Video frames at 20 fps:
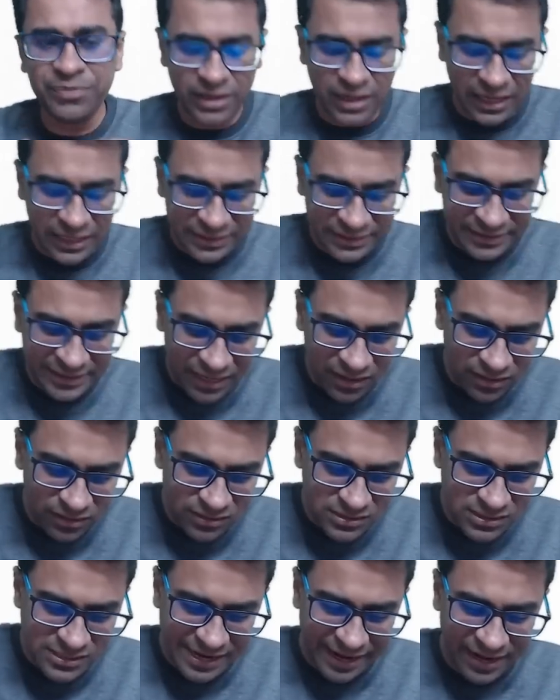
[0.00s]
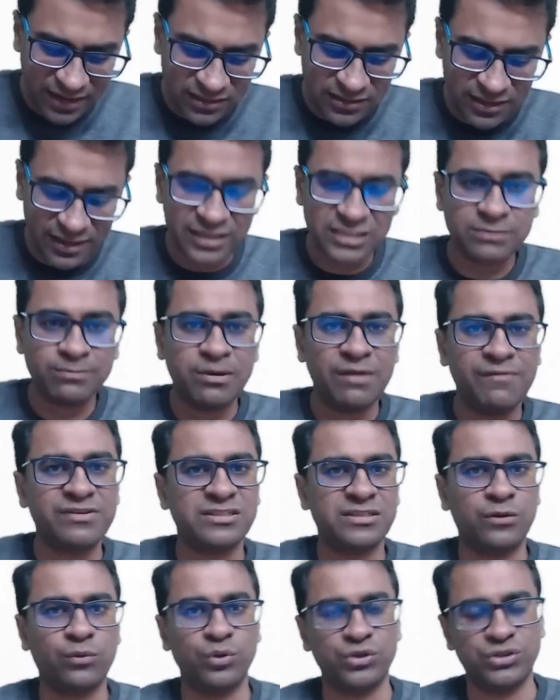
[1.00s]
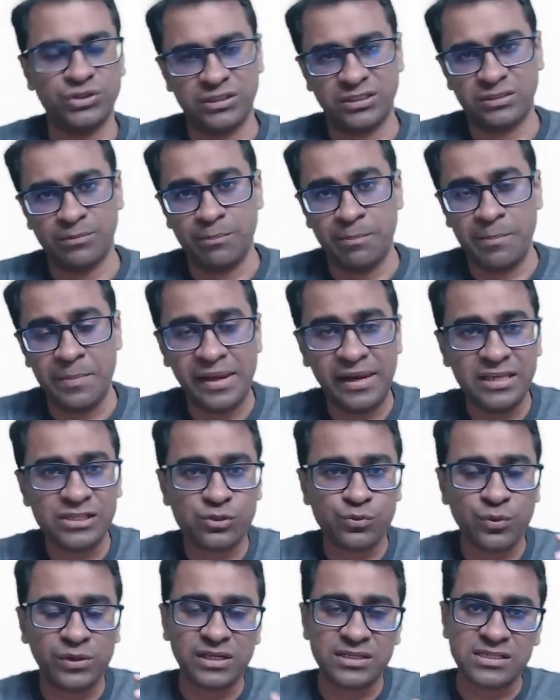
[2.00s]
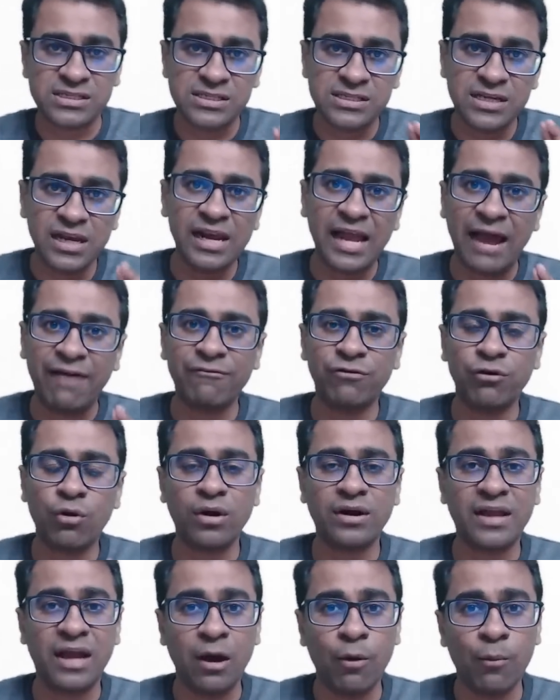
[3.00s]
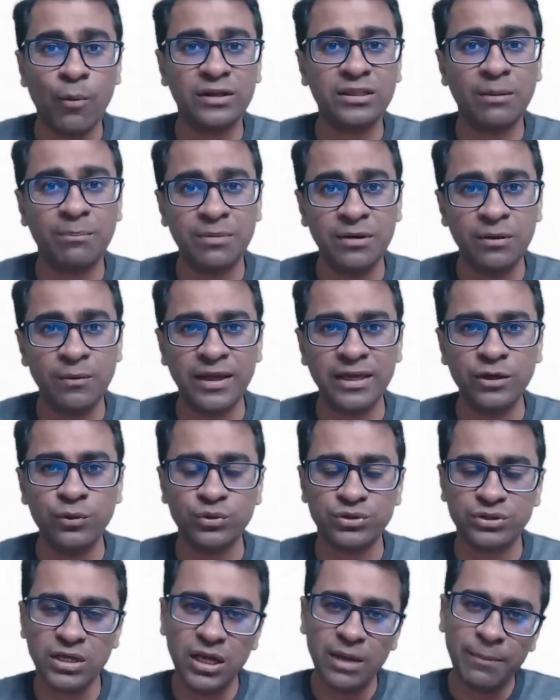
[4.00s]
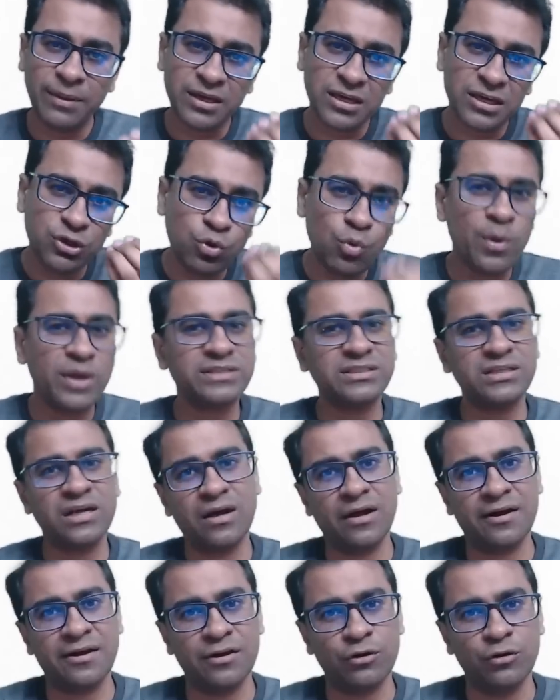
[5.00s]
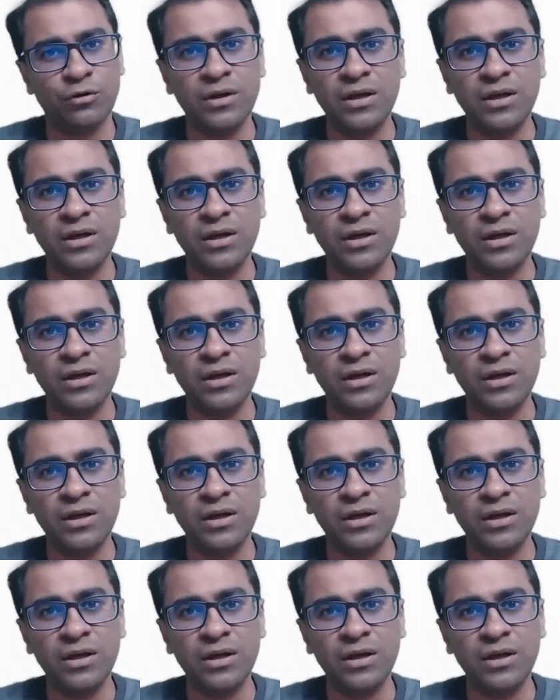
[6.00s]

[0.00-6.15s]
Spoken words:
Then second thing is previous year questions. Many students still have not covered the PYQs. But kyun aisa kar rahe ho?